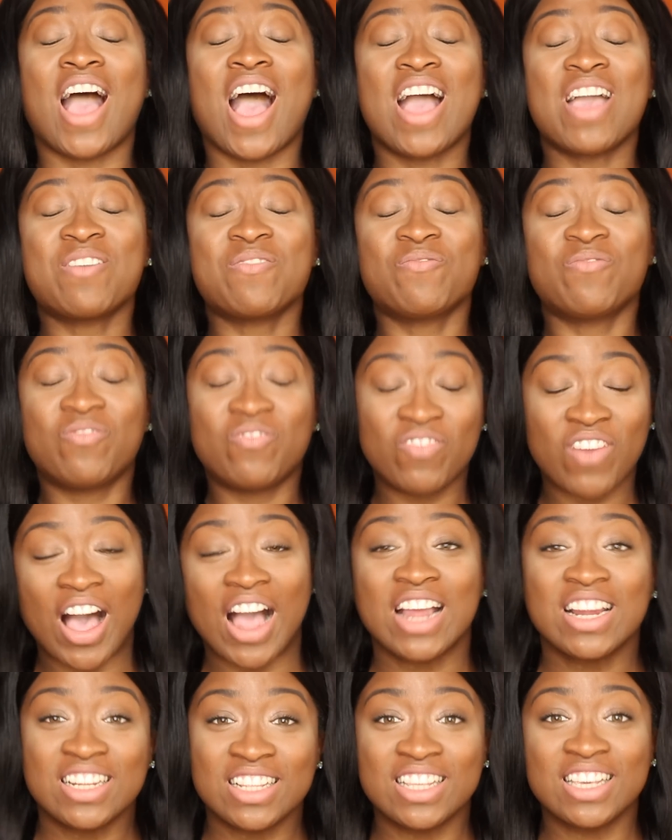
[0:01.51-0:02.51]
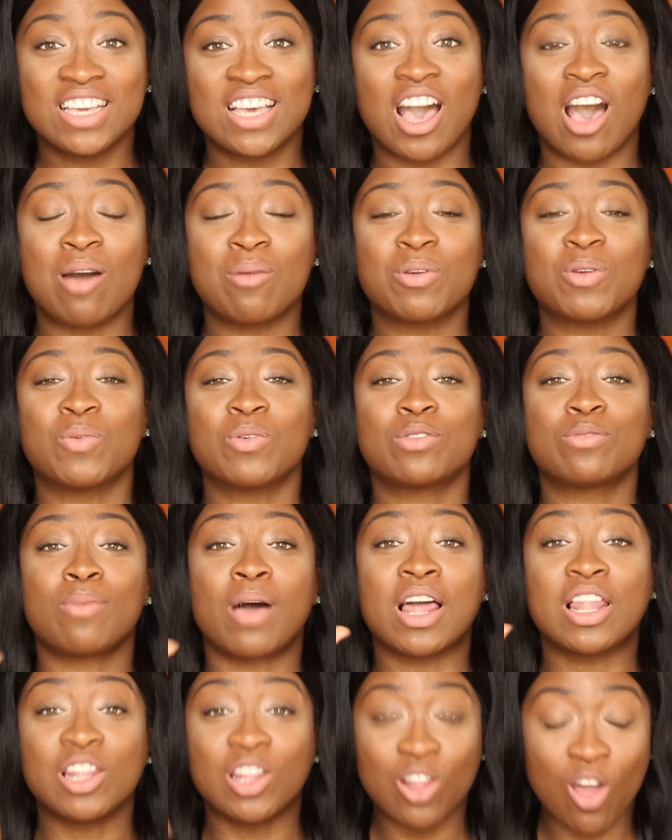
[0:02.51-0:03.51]
I am finally coming with
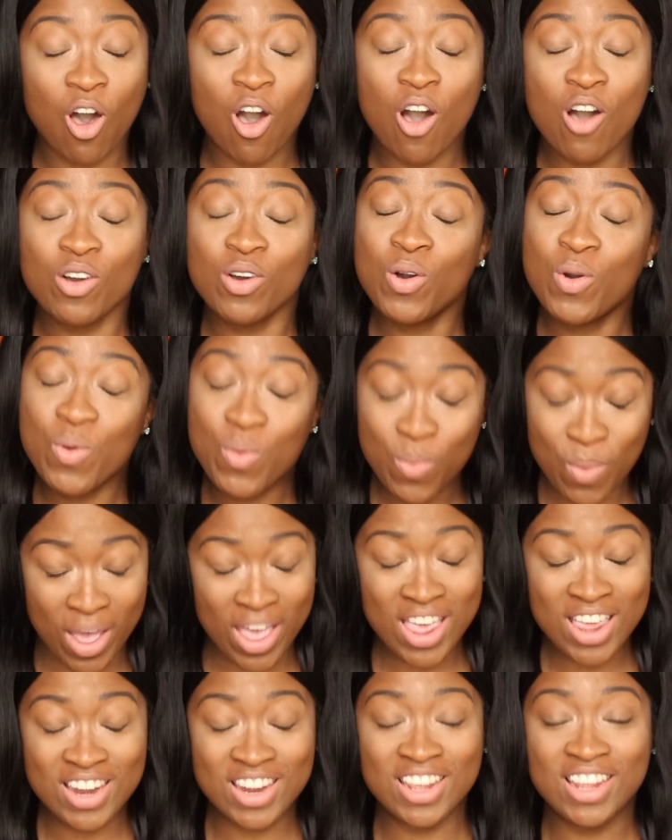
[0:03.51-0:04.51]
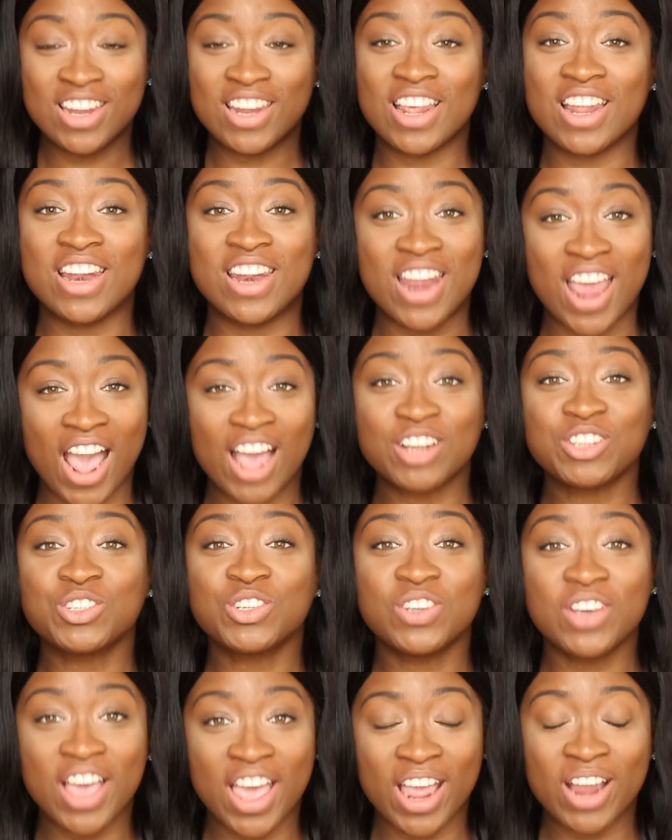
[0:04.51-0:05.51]
my long-awaited
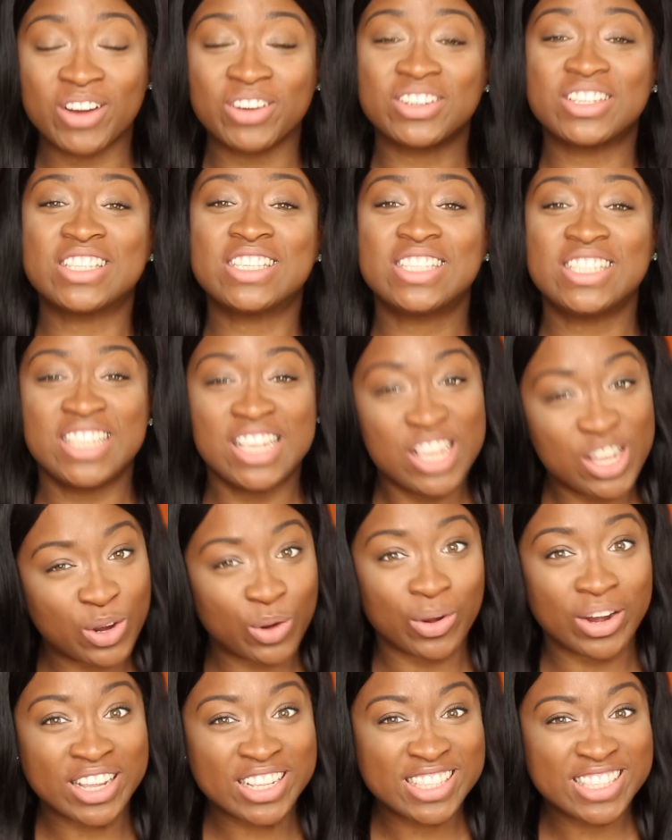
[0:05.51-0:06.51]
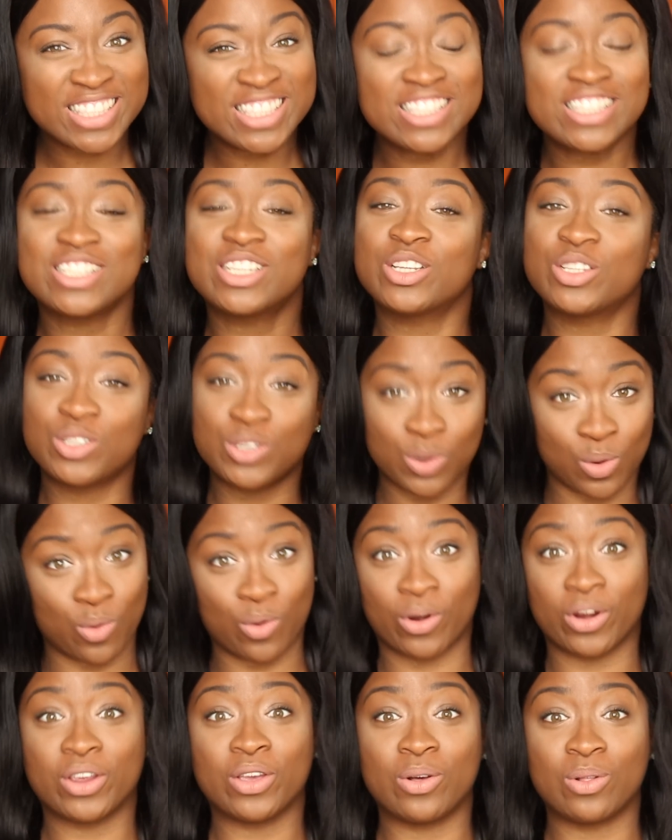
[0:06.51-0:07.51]
natural hair secrets
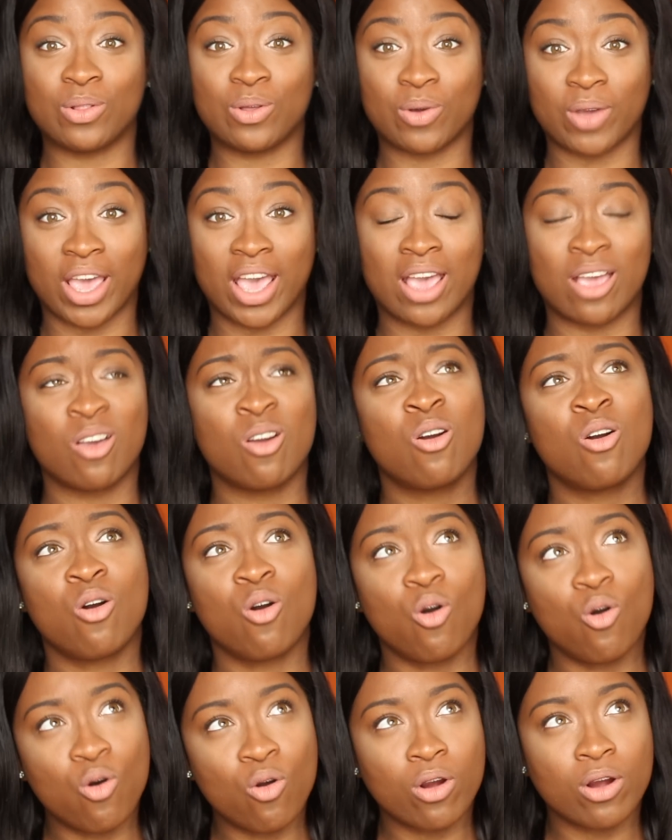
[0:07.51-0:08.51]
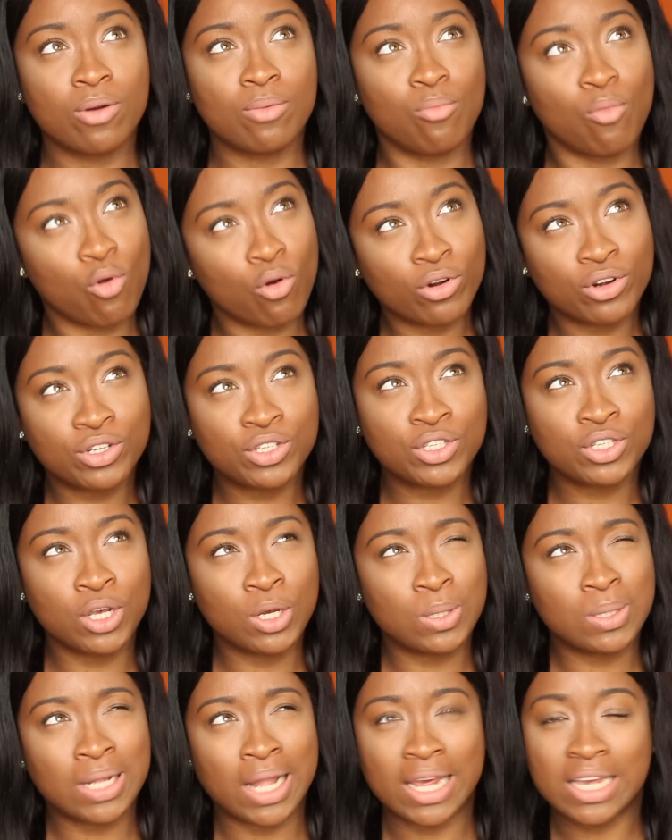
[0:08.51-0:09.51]
tutorial, okay? Or more
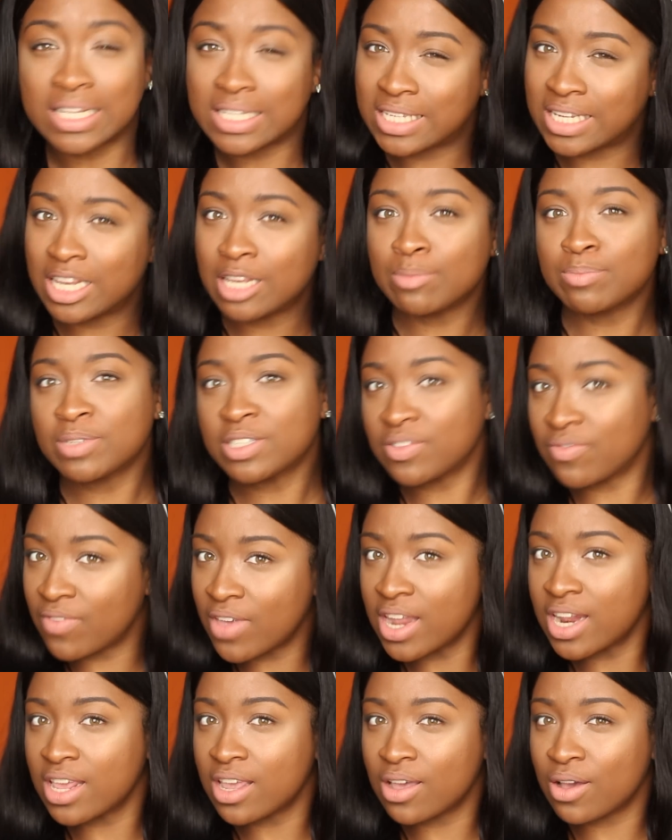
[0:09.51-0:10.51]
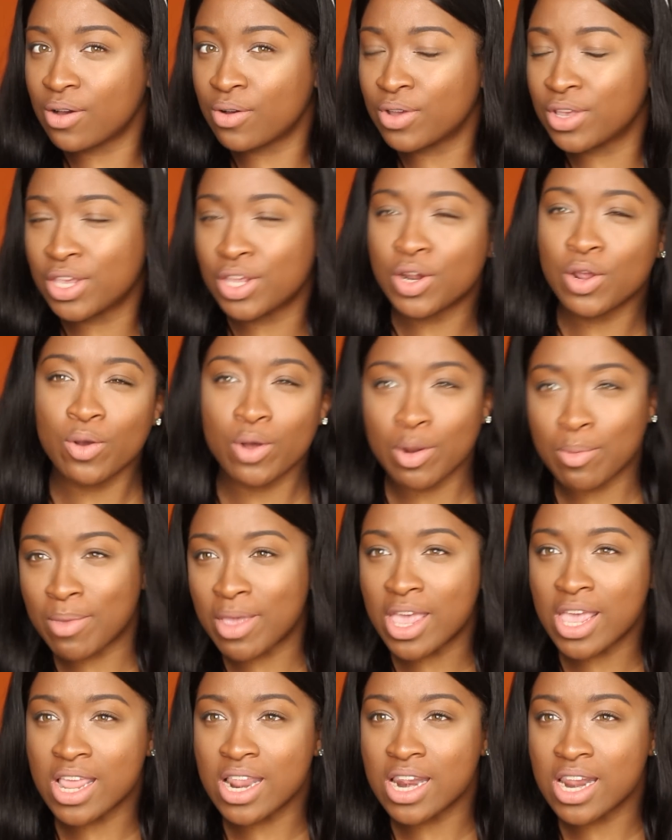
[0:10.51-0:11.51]
so like tips video, you know what I
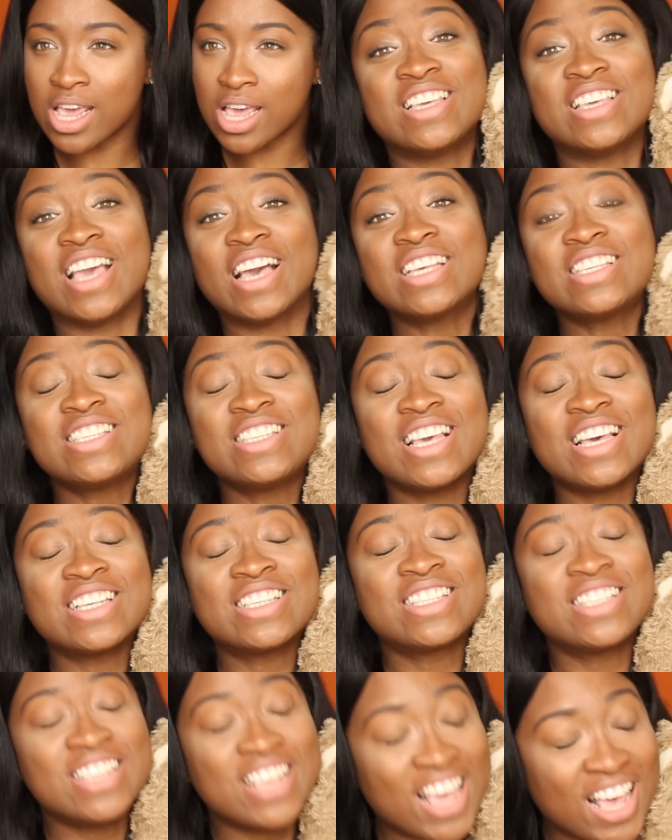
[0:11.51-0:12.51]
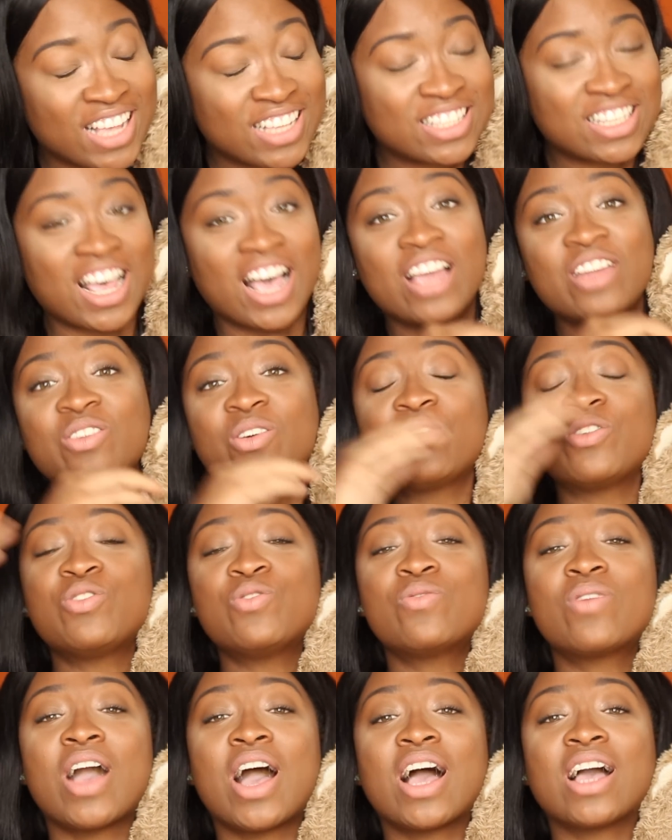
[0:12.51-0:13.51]
mean? Yes. I know
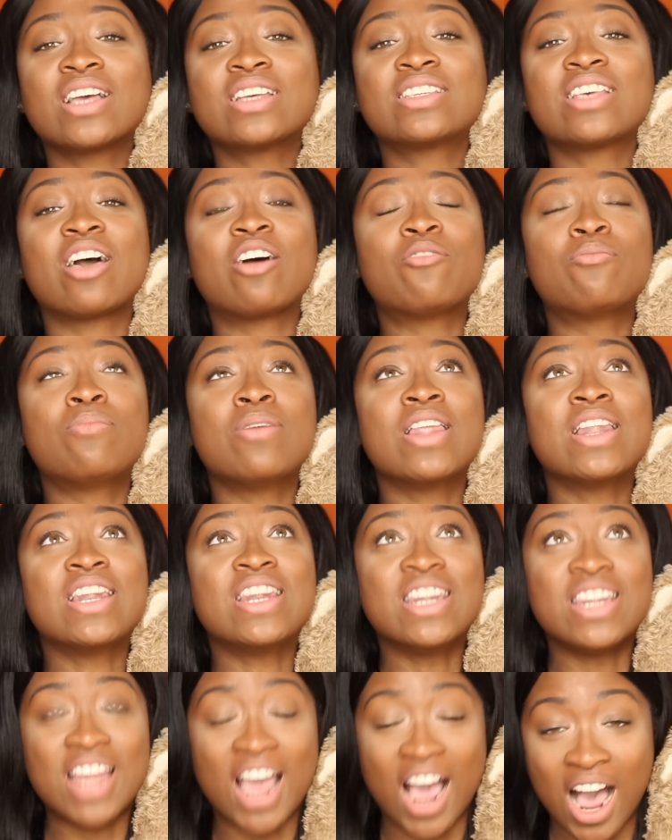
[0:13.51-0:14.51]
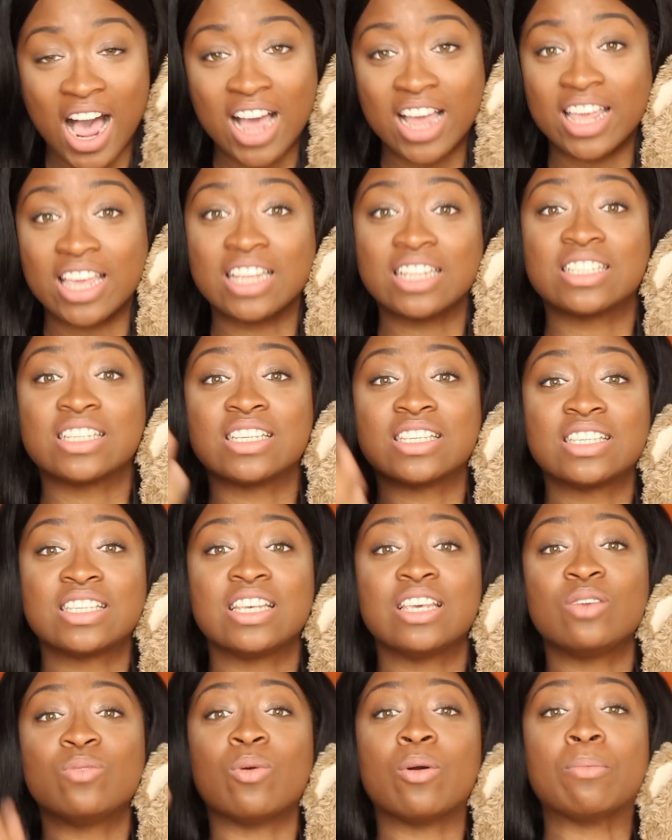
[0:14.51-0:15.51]
you guys have been dying to
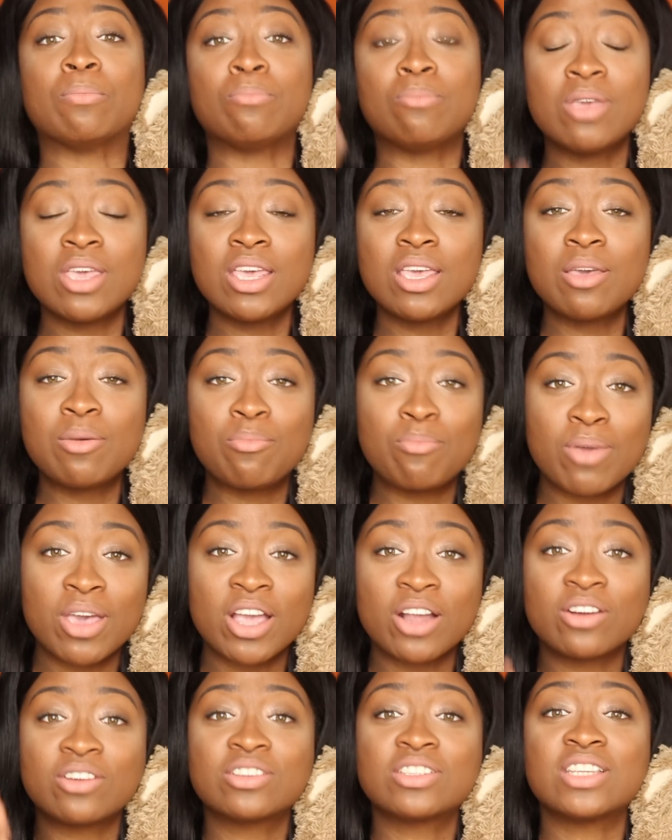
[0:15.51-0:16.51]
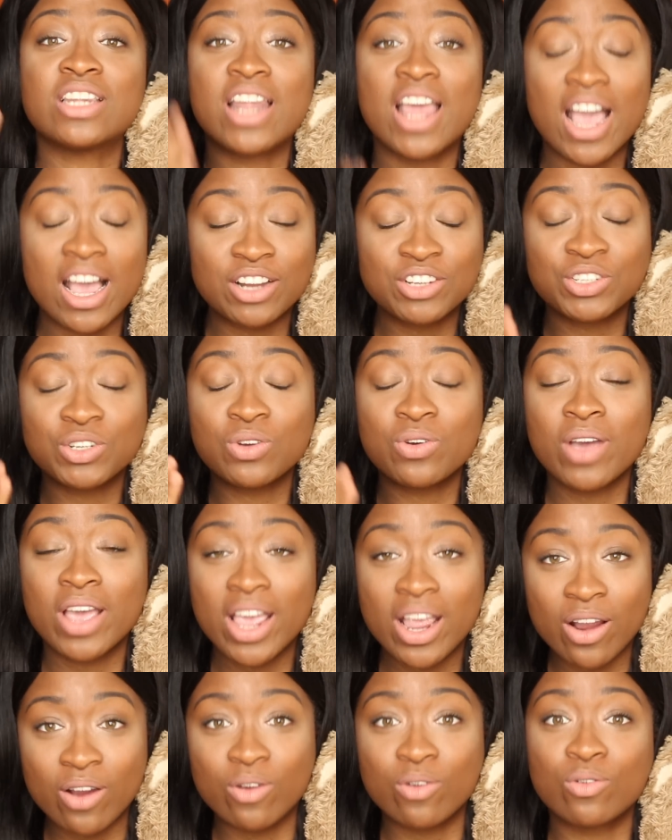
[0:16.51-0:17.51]
see what me and Bear's natural
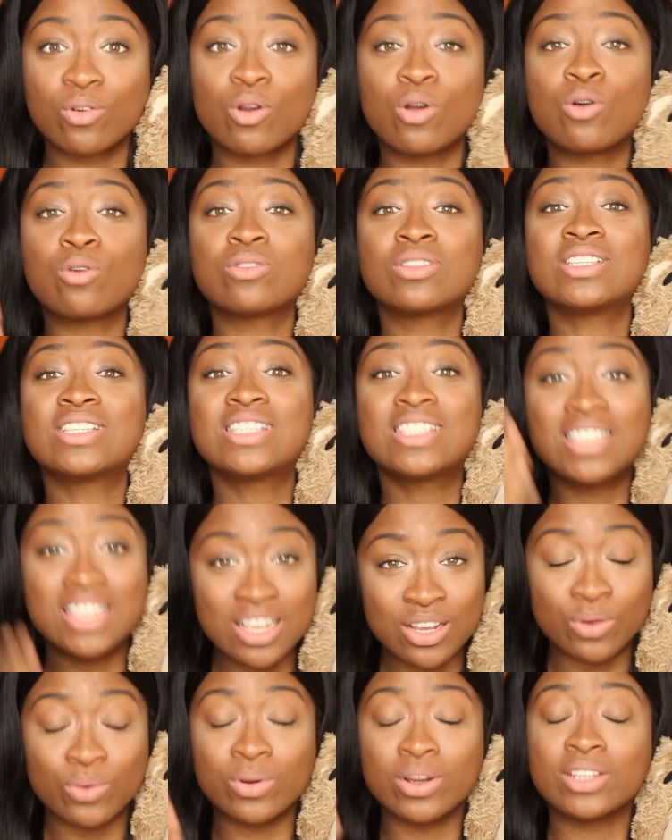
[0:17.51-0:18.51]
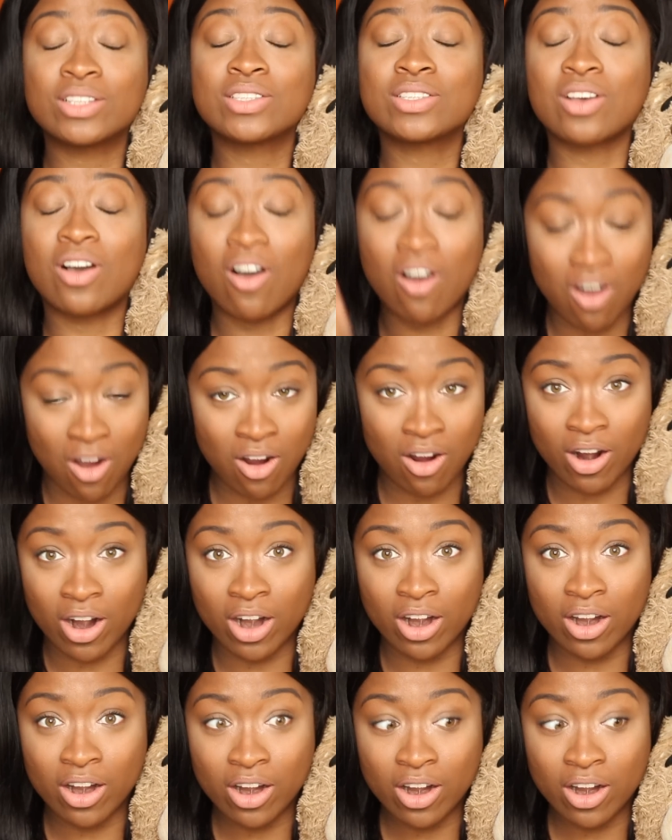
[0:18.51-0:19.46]
hair growth secrets are.